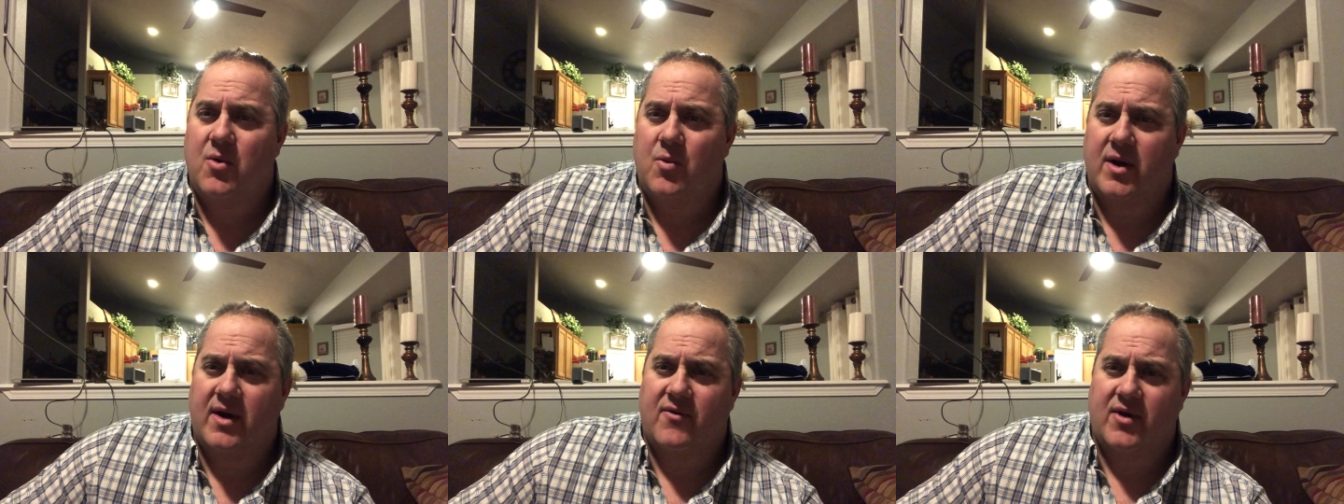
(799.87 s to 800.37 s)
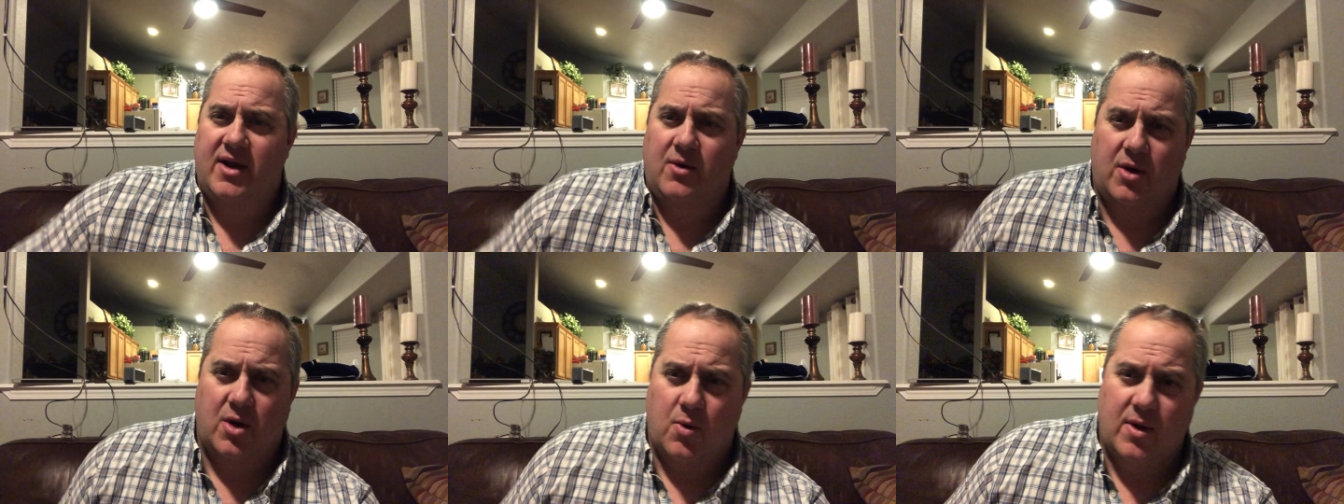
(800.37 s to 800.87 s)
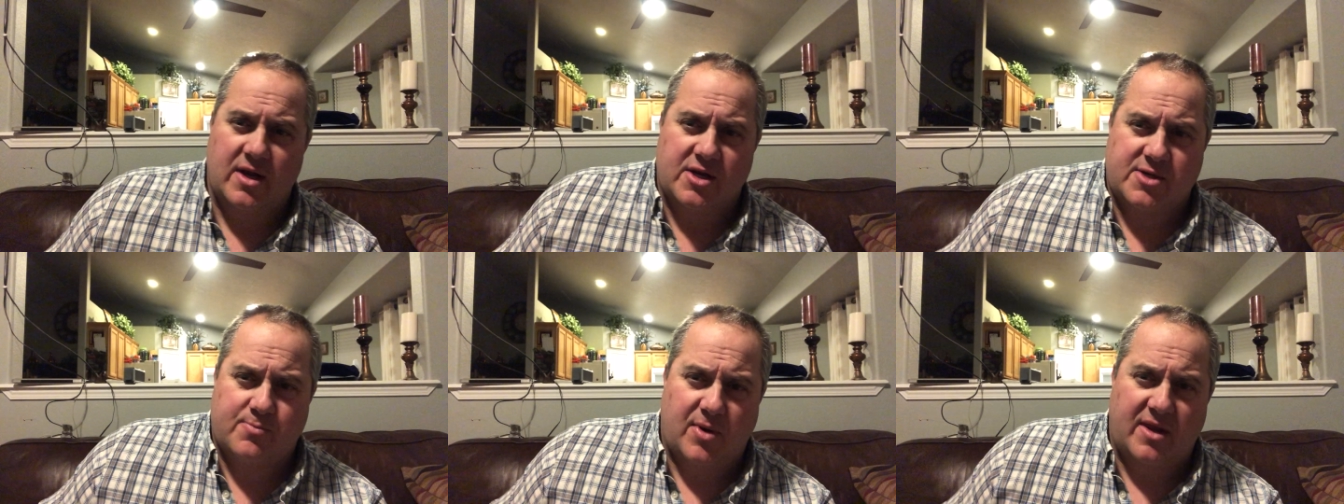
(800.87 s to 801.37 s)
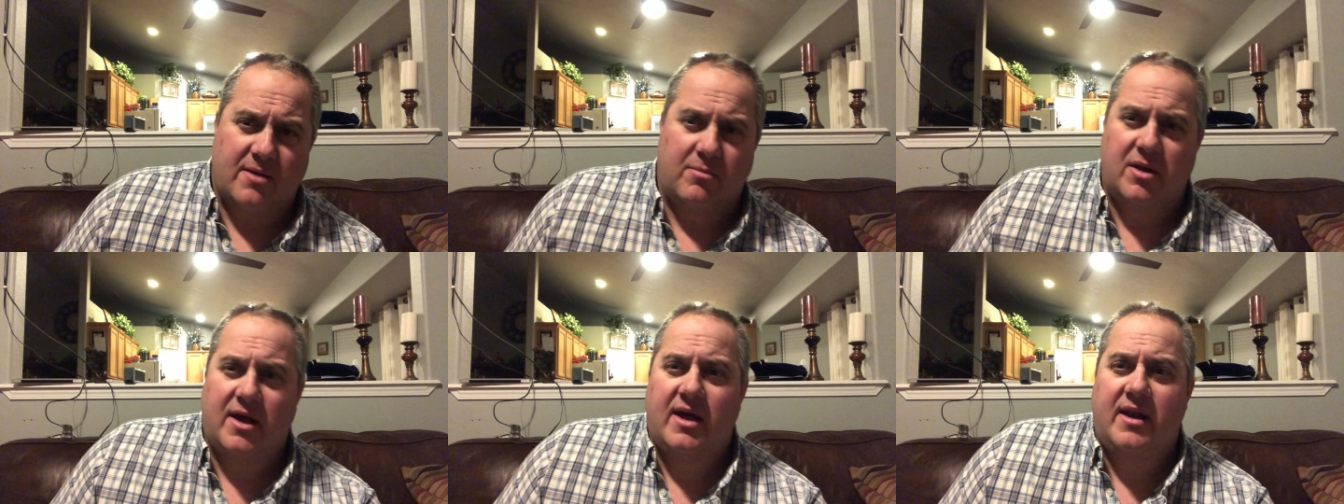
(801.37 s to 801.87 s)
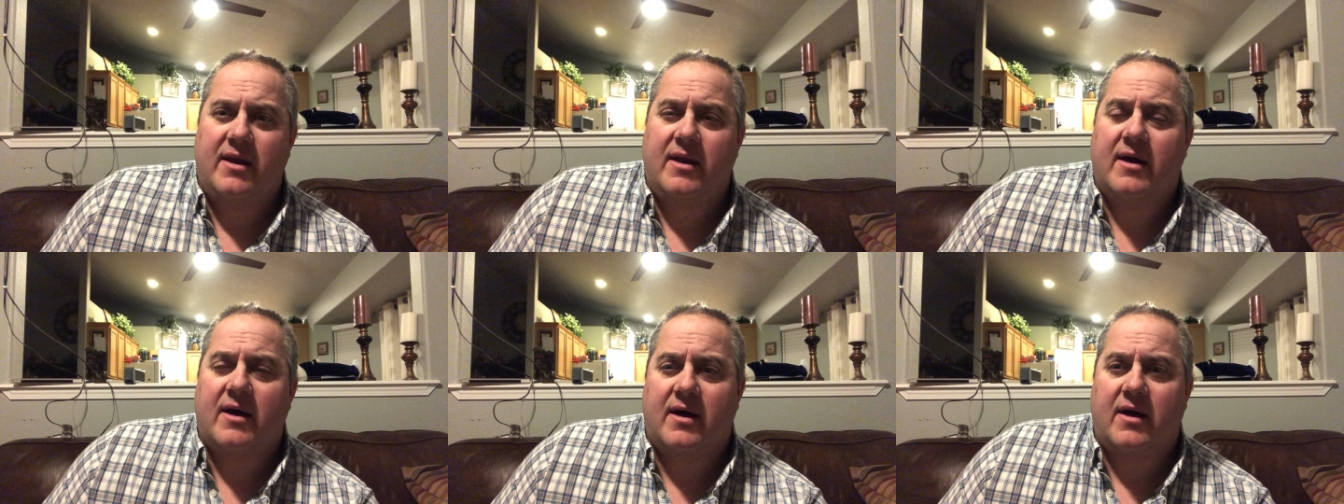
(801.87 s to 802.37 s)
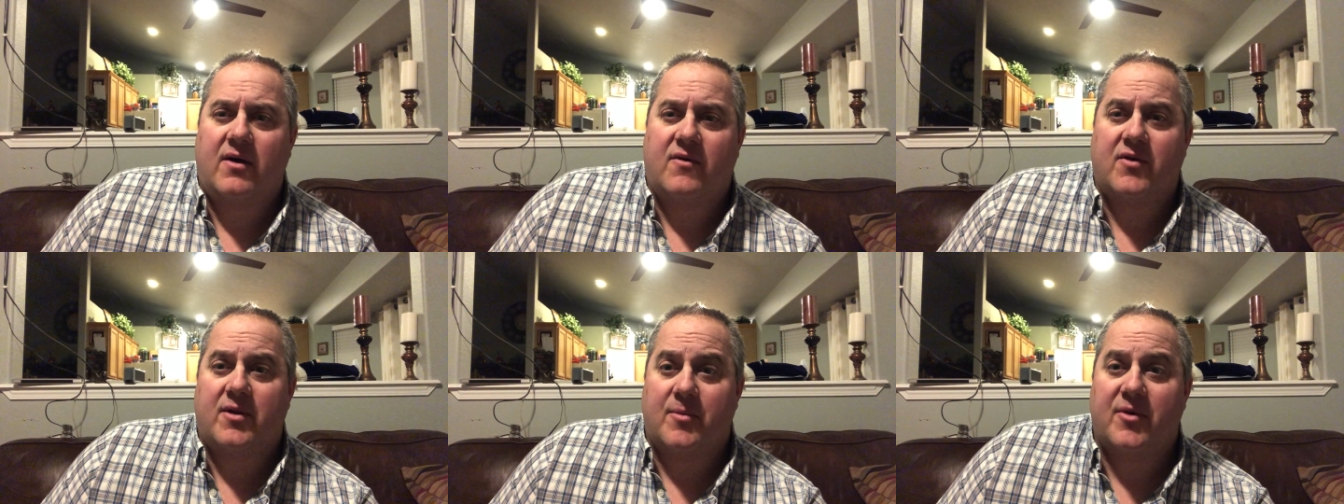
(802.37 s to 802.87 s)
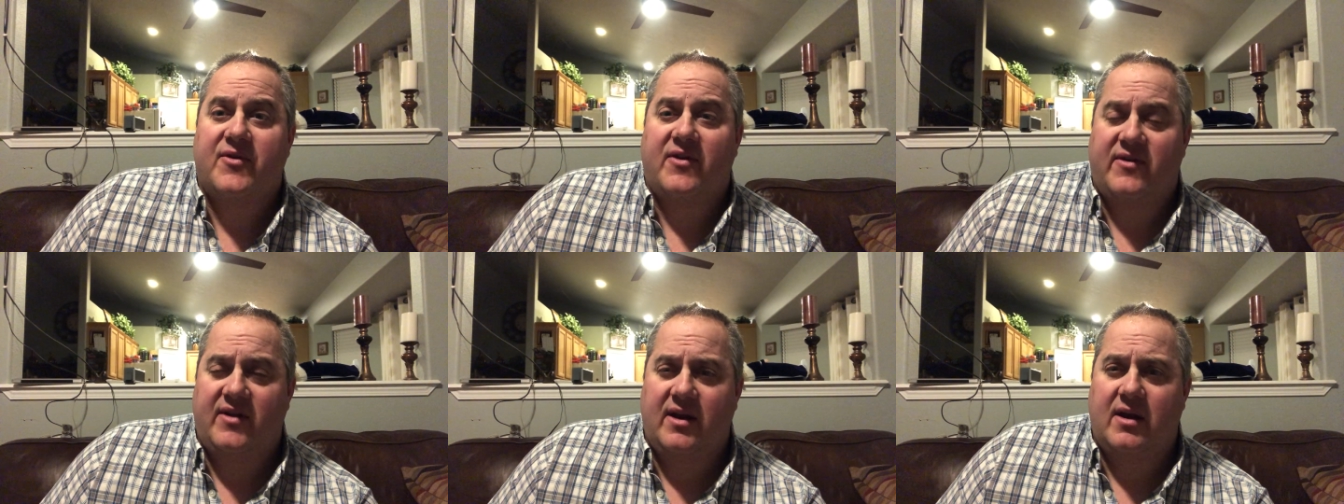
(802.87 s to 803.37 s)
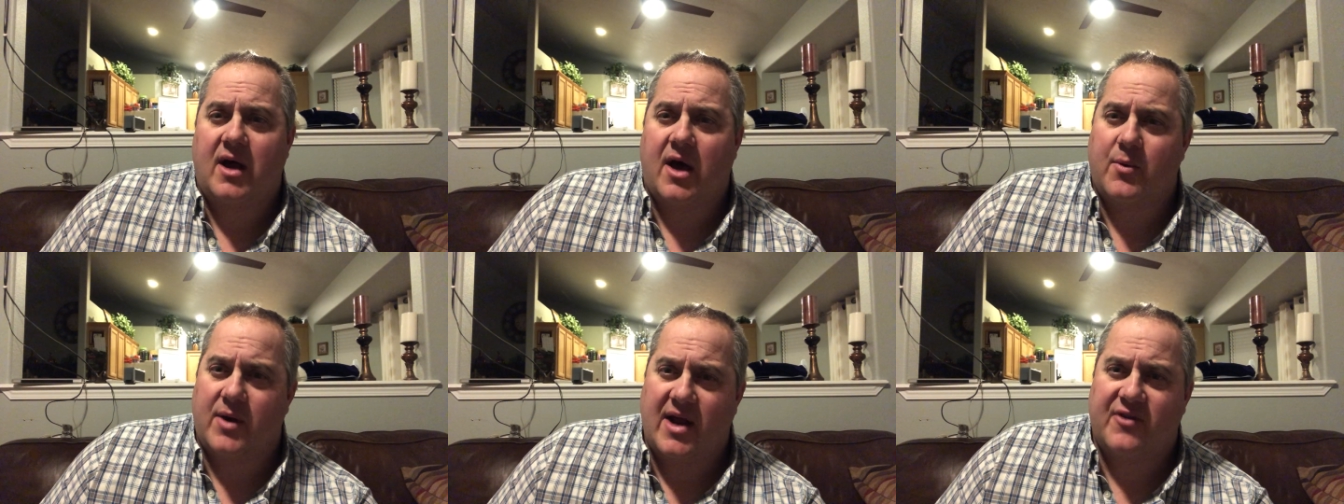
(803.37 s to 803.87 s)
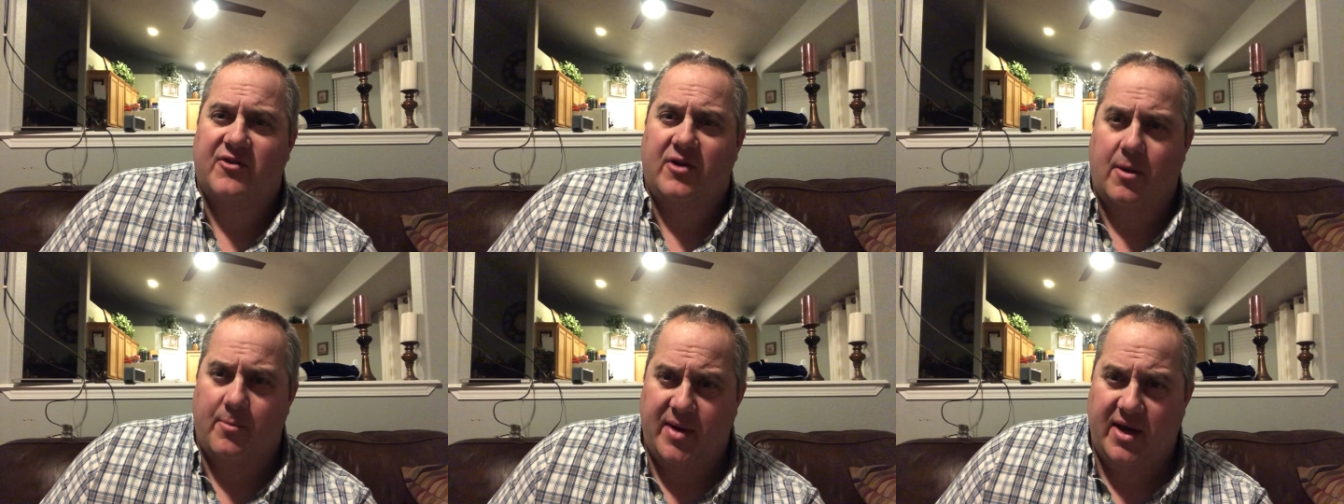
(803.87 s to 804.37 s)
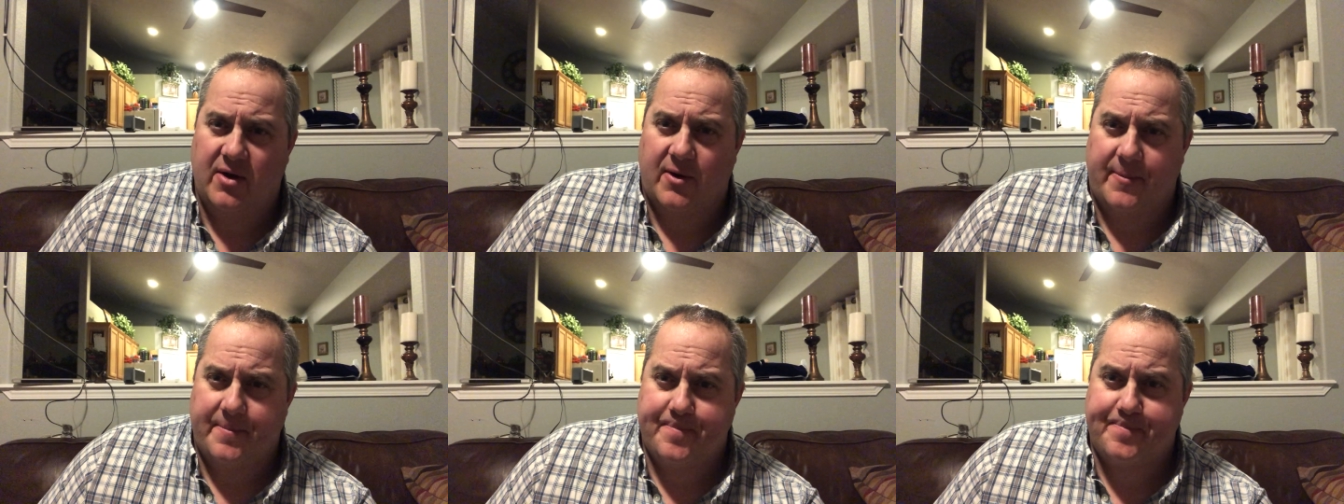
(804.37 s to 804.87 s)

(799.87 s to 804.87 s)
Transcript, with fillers: whenever he would go in and spread the blood uh, over the mercy seat, God would actually appear.